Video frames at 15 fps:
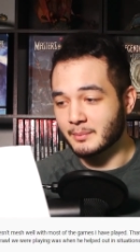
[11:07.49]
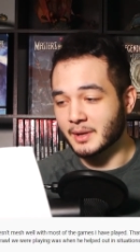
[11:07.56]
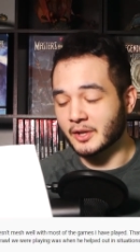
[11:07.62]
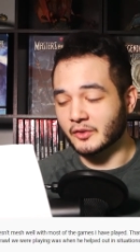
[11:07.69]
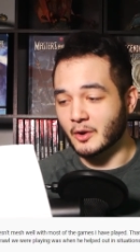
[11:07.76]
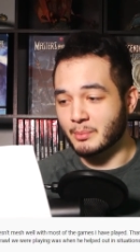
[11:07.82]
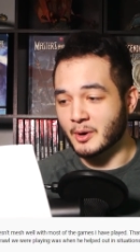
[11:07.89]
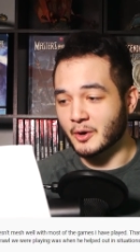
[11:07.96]

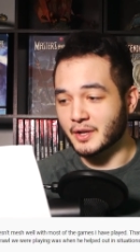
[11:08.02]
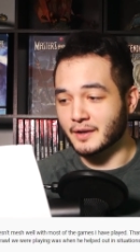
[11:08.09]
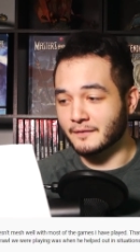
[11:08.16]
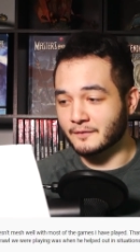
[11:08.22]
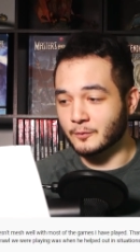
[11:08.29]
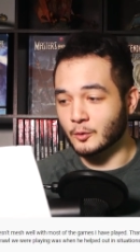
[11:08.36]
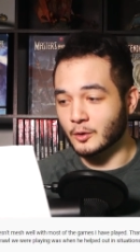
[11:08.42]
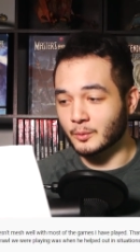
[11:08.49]
because our party
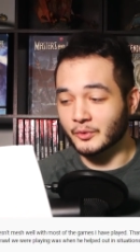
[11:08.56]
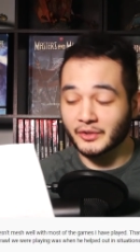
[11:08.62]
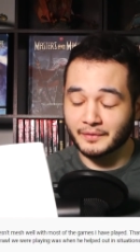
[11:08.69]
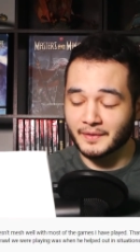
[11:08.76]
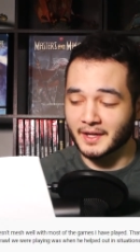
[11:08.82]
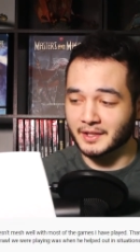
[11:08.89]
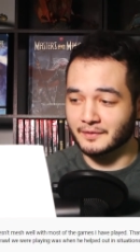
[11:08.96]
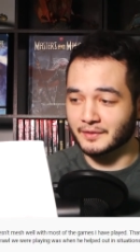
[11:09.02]
of four was
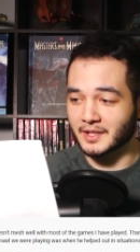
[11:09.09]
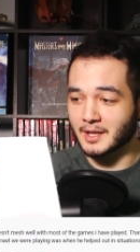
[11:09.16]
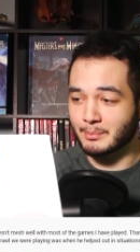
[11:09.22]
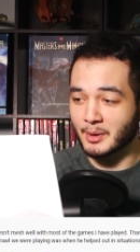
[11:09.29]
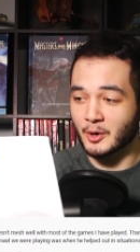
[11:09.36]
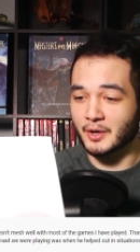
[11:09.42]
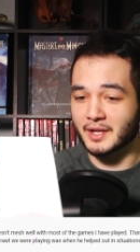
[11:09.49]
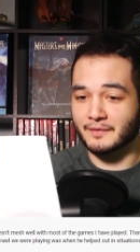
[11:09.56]
effectively a
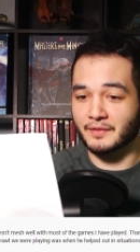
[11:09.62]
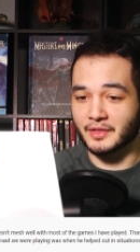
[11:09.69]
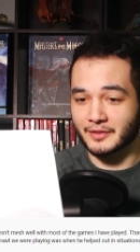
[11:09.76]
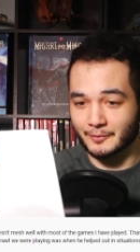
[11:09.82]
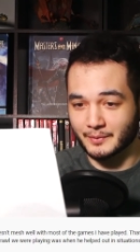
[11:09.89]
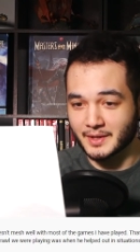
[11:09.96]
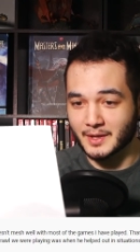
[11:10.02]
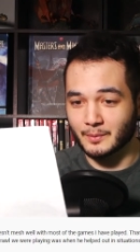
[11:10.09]
party of
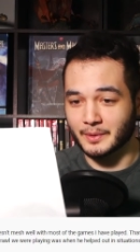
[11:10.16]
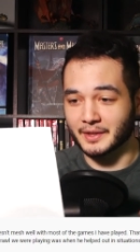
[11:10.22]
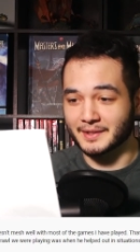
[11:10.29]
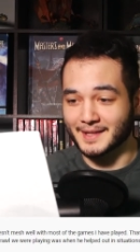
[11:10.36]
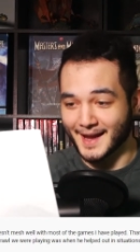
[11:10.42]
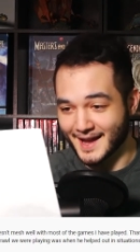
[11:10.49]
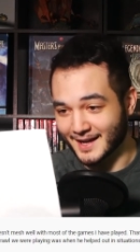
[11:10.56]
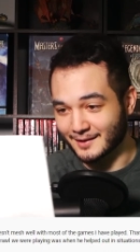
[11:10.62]
three with a
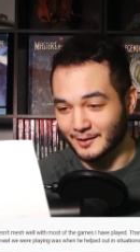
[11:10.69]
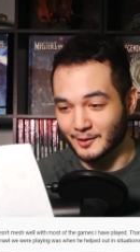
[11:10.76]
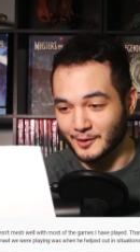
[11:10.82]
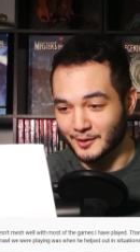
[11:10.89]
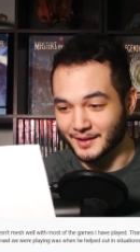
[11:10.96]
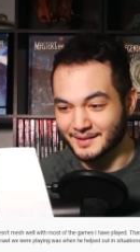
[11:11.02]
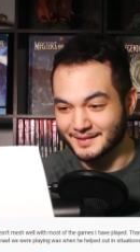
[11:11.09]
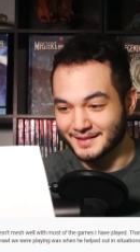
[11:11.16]
tag
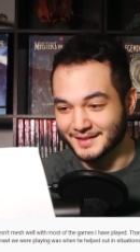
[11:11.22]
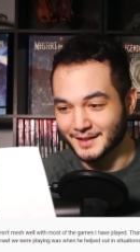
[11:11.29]
along.